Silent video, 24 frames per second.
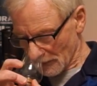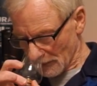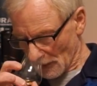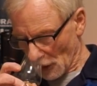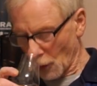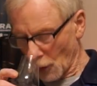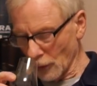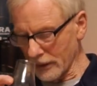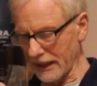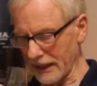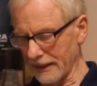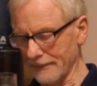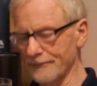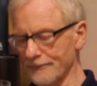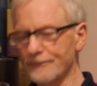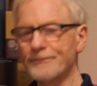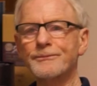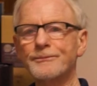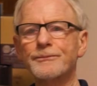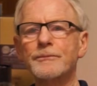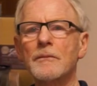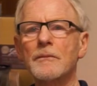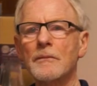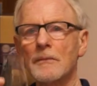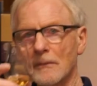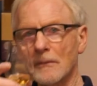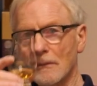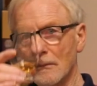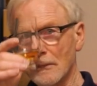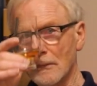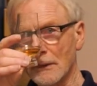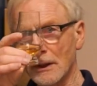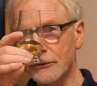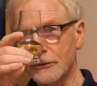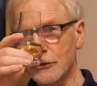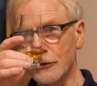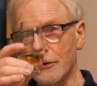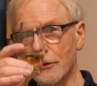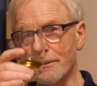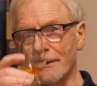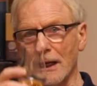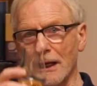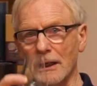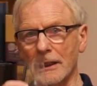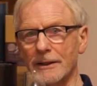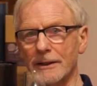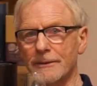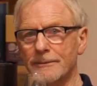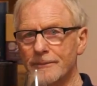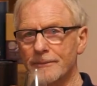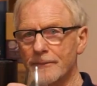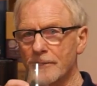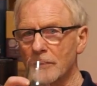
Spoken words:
Okay, to the palate.